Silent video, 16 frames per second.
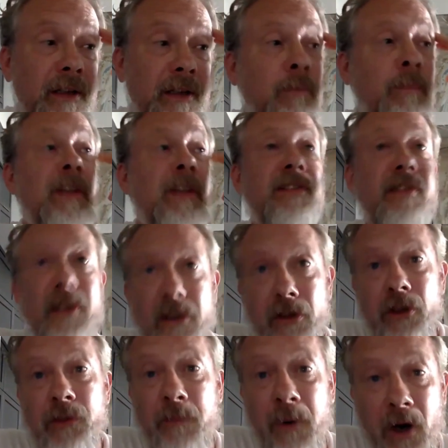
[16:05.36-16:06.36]
To be a
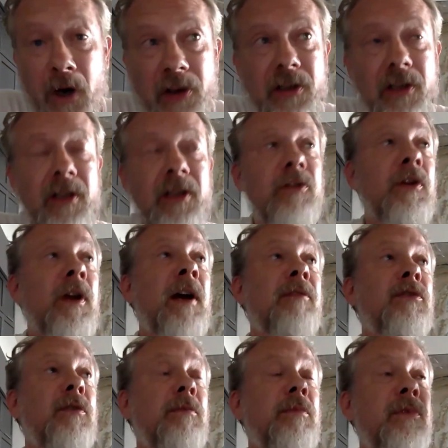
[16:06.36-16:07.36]
serious party, you
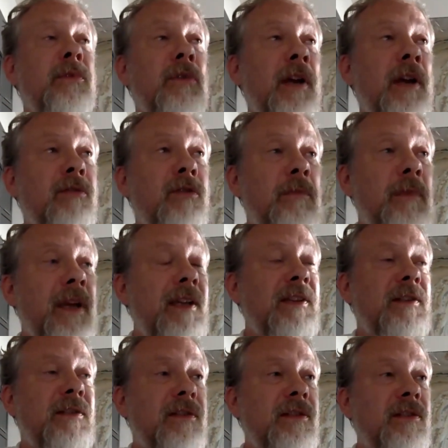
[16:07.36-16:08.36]
have to make
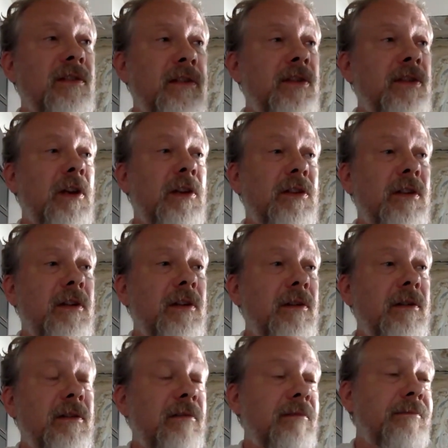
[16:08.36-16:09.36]

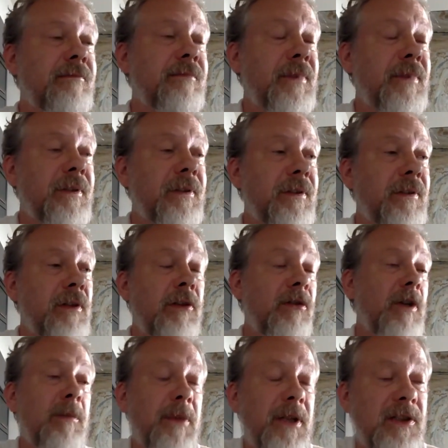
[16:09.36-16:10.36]
certain
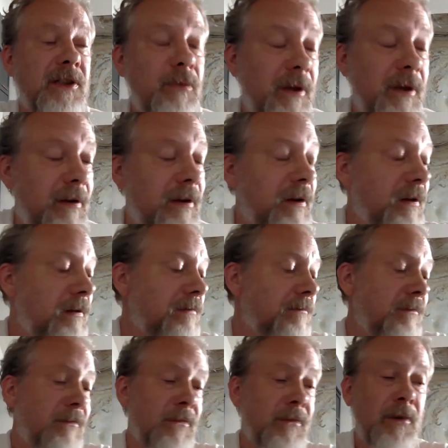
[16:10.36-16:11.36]
agreements with the,
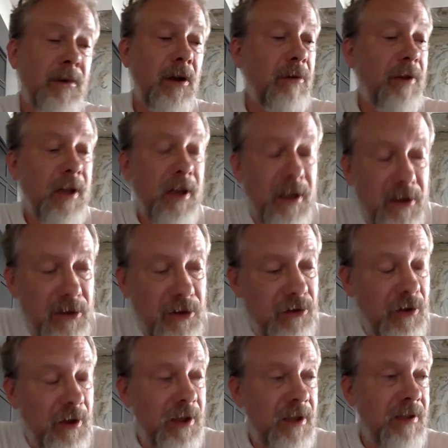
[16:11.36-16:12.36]
you know, the
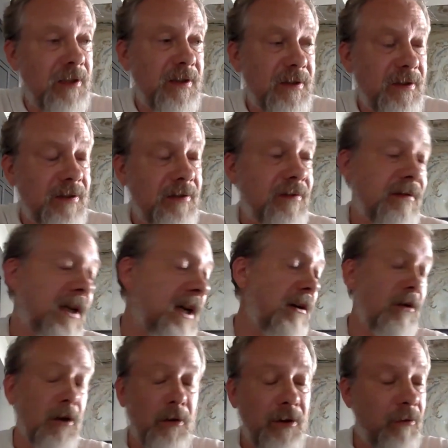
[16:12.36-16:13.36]
industries. I
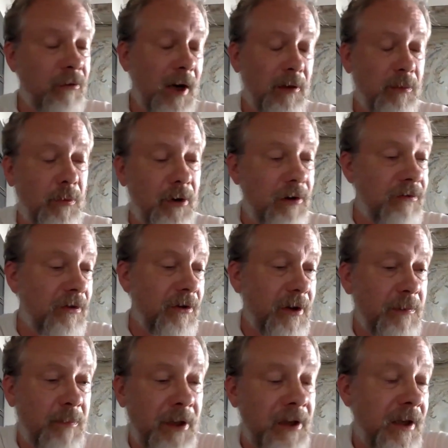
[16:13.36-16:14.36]
don't know the right word for
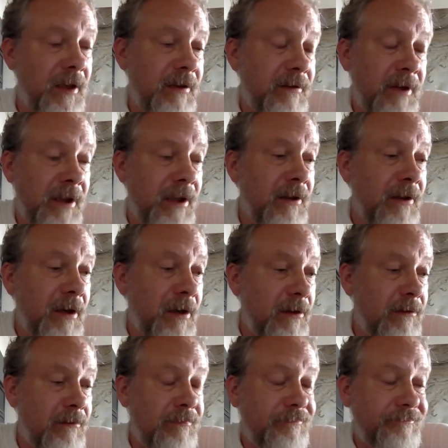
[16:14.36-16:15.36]
it, but
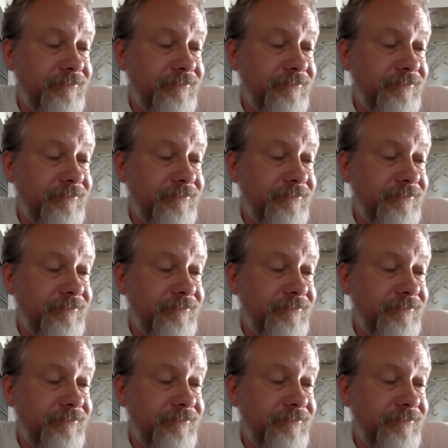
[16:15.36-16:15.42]
they're,